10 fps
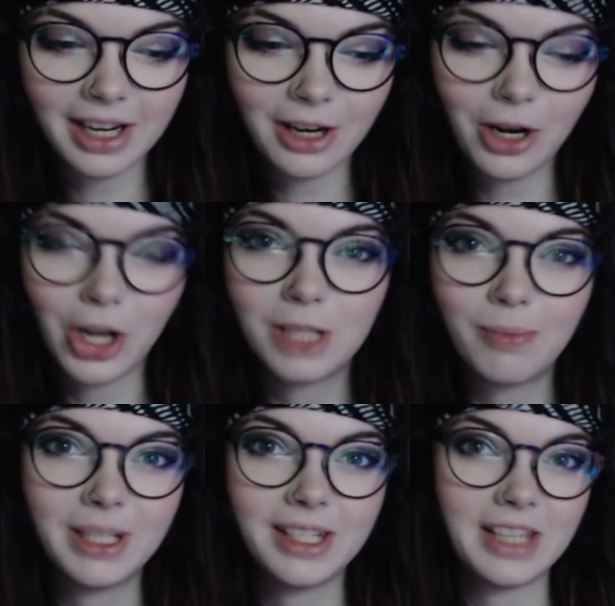Like, her
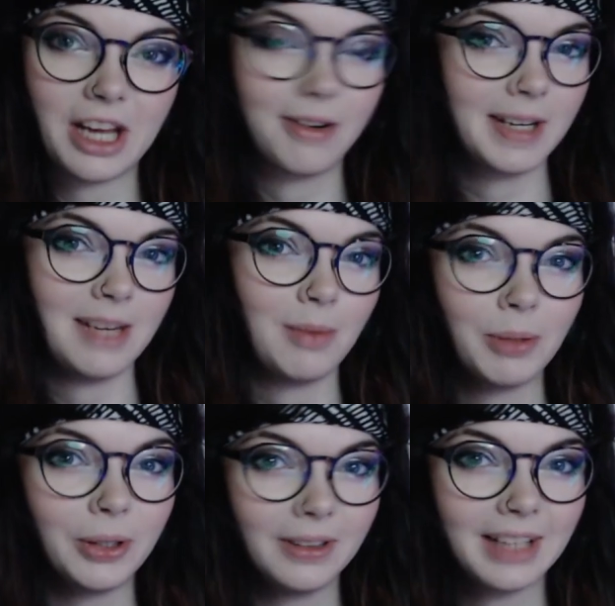husband is
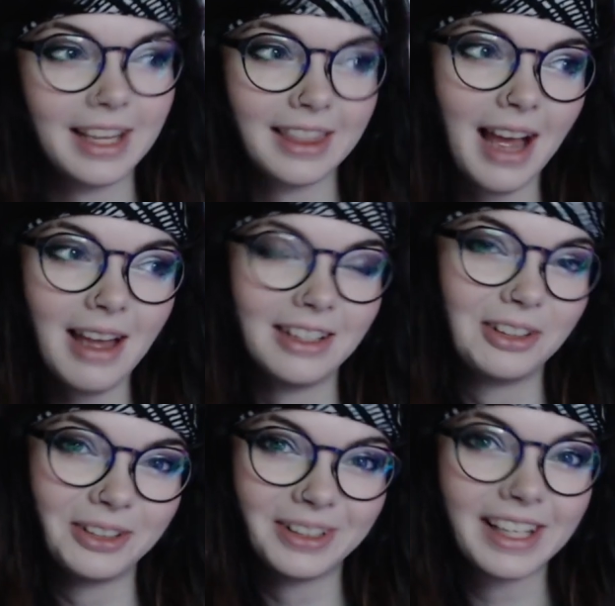irredeemable. Like, that
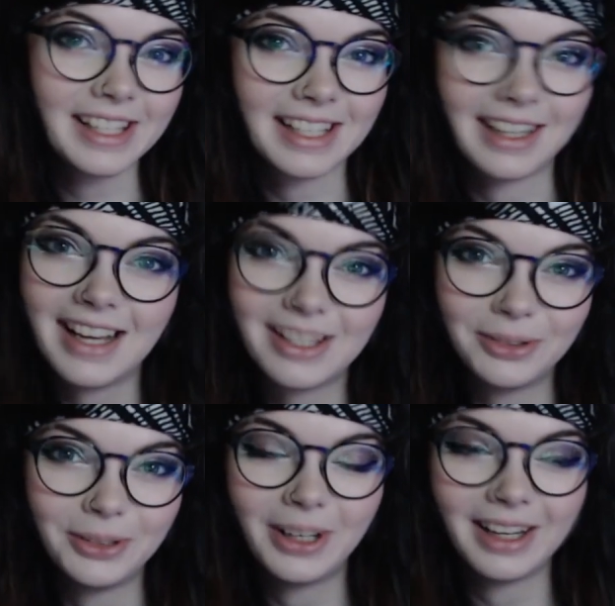dude is an
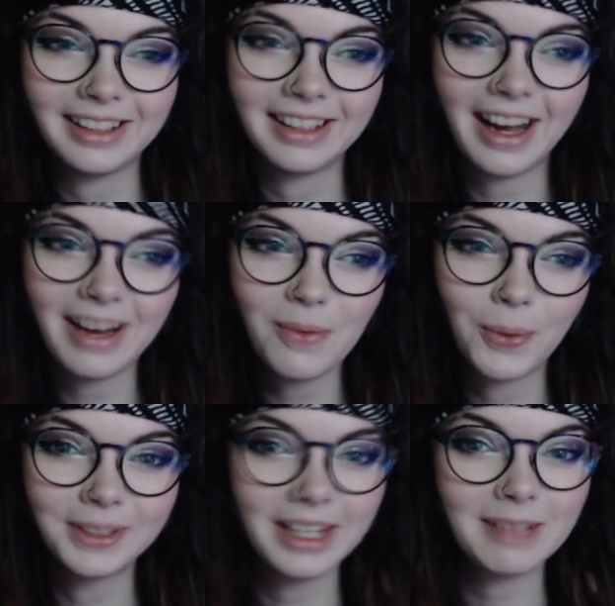asshole and I
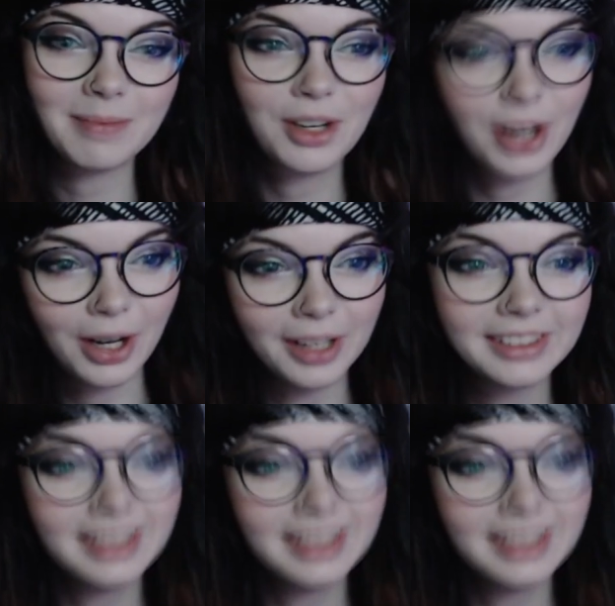want him gone.